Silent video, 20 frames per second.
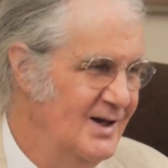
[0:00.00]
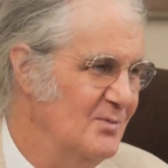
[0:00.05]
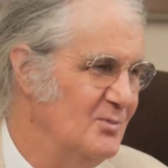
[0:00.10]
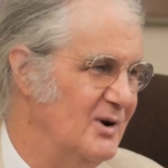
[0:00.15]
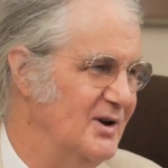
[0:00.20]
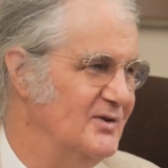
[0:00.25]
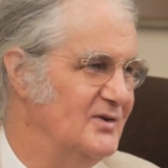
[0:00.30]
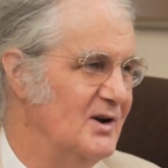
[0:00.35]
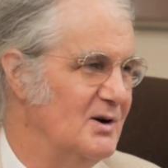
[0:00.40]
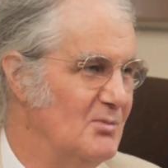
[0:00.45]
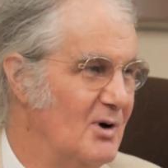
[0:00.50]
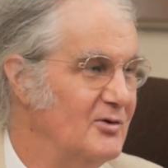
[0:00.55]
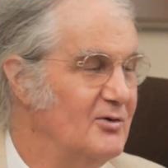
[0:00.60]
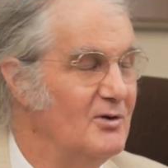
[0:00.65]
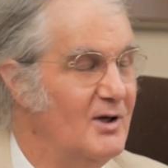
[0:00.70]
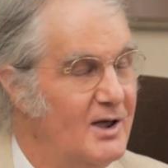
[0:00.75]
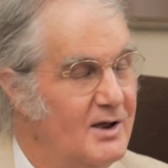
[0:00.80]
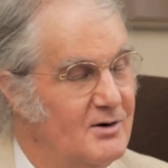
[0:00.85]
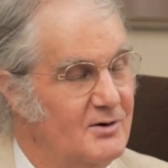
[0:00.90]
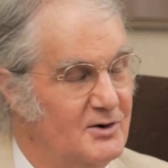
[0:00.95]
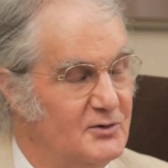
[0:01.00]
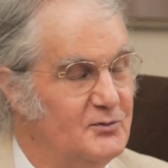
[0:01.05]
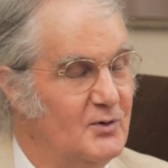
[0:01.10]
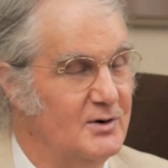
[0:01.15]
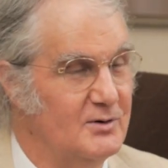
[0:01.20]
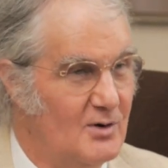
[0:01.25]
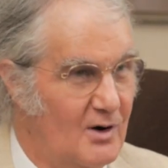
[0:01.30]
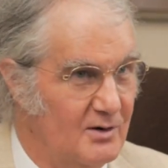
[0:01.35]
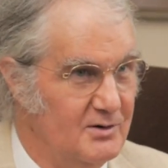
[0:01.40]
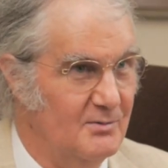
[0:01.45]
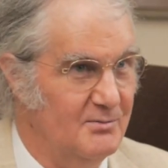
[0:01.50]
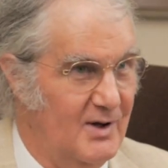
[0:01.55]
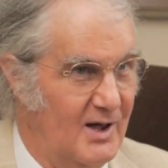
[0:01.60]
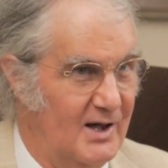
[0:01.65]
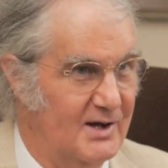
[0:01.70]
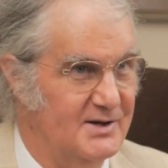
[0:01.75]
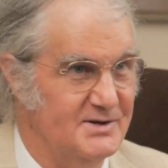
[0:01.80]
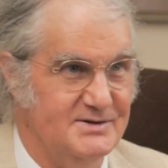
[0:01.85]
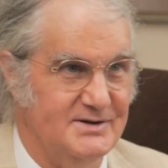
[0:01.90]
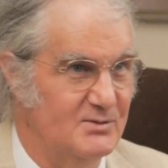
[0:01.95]
But he said a month later, his friend called him
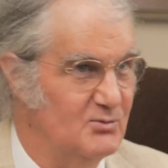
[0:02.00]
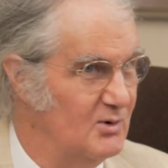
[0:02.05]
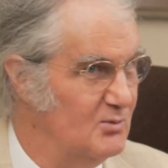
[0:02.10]
back and said,